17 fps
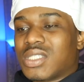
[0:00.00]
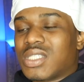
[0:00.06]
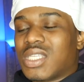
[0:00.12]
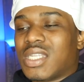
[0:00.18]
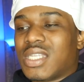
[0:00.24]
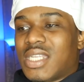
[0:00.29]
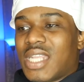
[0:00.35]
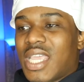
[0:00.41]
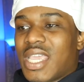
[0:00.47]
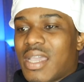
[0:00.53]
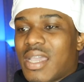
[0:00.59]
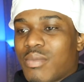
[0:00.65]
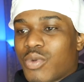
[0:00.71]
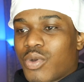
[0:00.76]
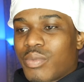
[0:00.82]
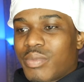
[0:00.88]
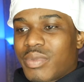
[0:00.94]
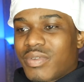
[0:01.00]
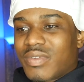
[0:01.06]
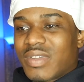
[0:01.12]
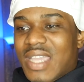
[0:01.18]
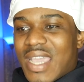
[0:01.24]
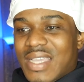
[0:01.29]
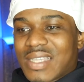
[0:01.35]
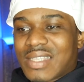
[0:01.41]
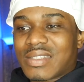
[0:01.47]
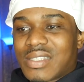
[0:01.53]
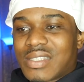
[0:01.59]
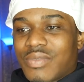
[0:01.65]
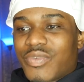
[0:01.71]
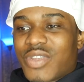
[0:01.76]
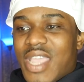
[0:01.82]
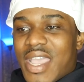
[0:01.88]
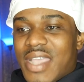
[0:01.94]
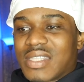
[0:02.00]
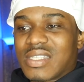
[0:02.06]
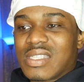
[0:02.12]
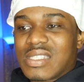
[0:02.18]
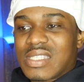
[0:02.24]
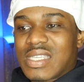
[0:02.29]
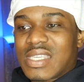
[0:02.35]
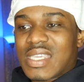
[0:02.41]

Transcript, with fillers: Today I'm going to be react reacting to